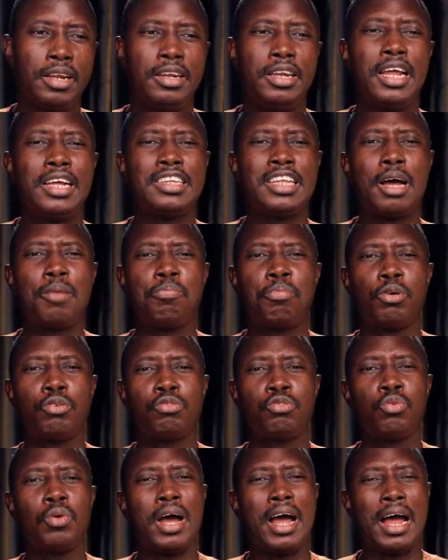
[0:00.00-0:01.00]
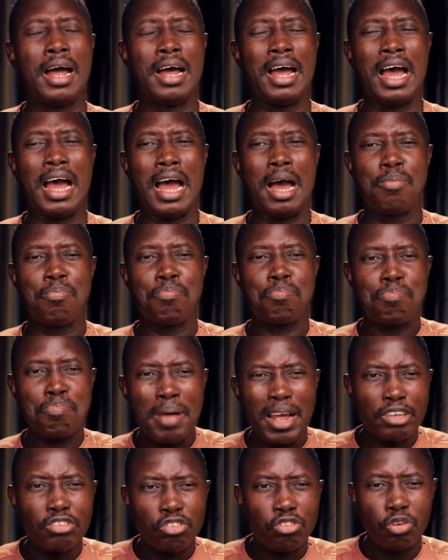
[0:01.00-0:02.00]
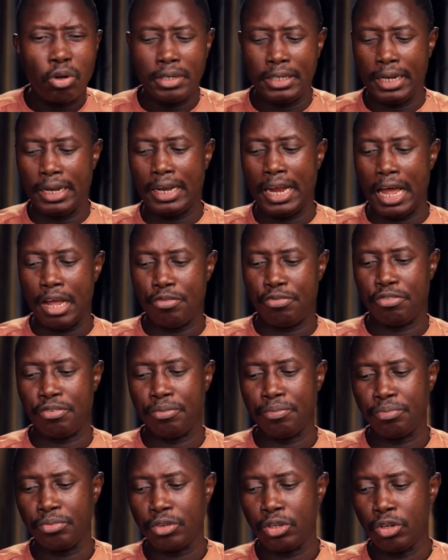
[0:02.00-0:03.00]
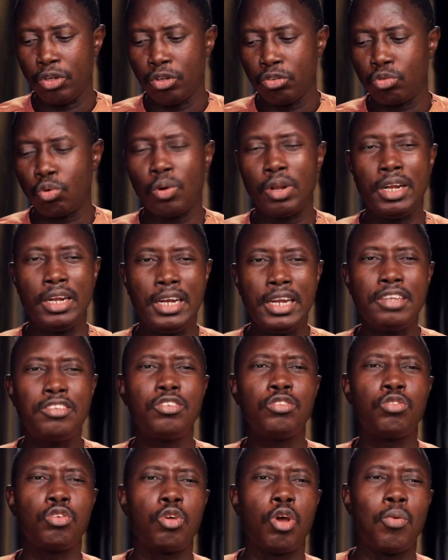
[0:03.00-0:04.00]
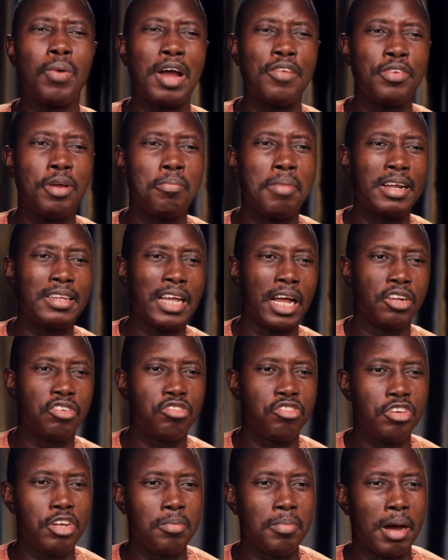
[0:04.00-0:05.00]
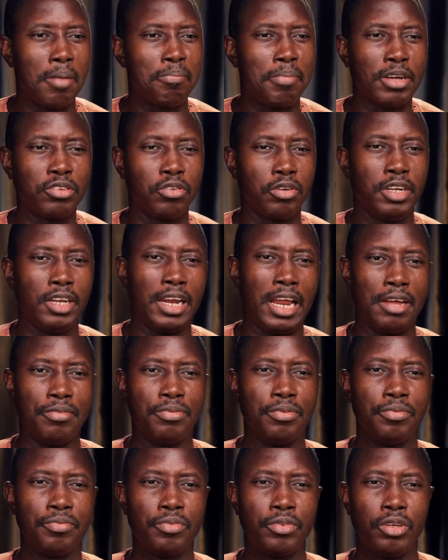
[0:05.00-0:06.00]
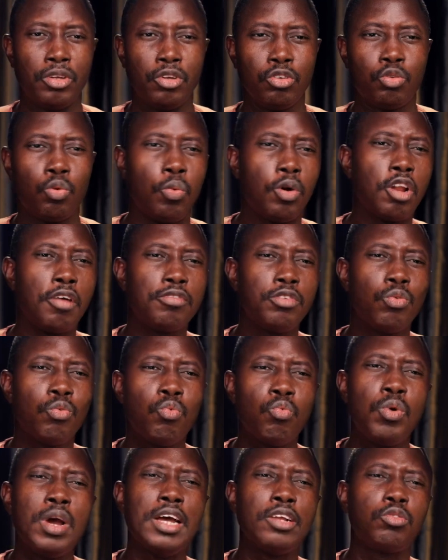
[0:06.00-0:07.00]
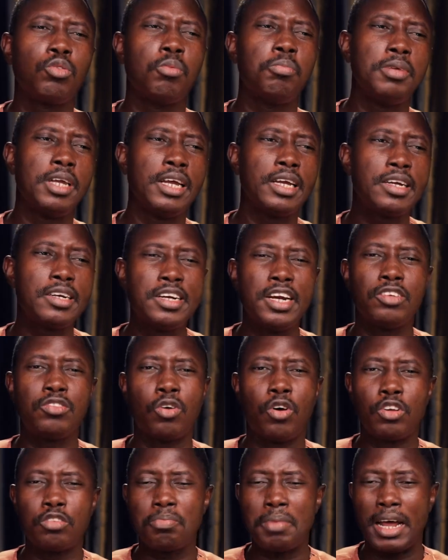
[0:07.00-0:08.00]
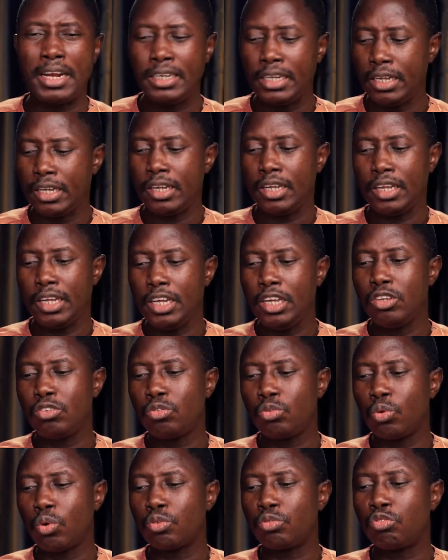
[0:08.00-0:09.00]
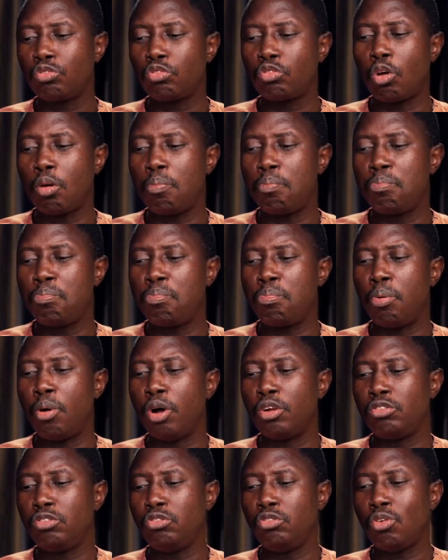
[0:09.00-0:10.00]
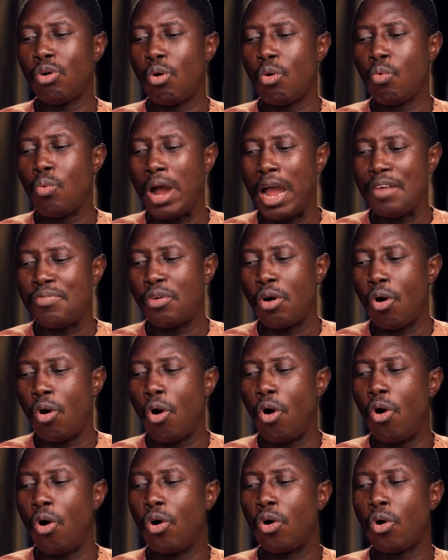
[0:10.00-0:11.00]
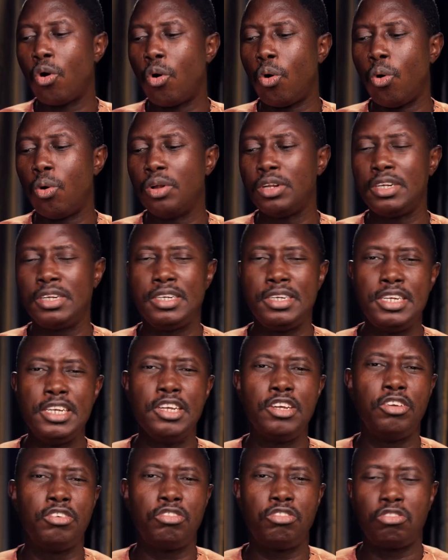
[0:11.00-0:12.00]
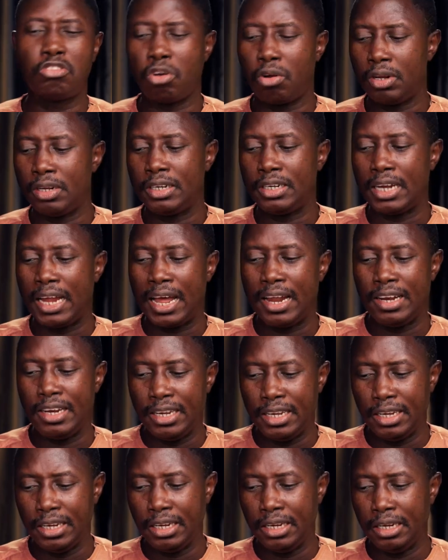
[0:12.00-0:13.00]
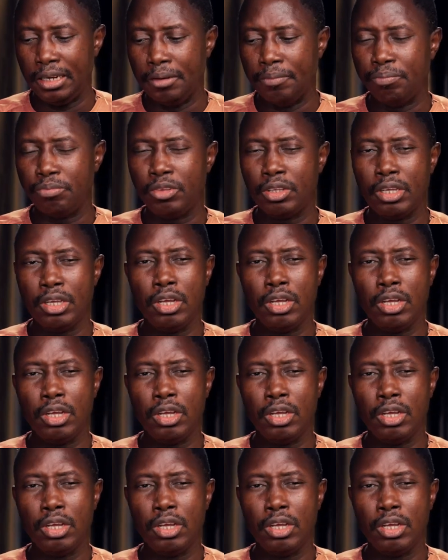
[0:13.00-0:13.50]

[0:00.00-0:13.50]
Let her pursue her passion in life. So listen to your wife about her dream and passion in life. So one of the ways to be a great husband is to support your wife unconditionally.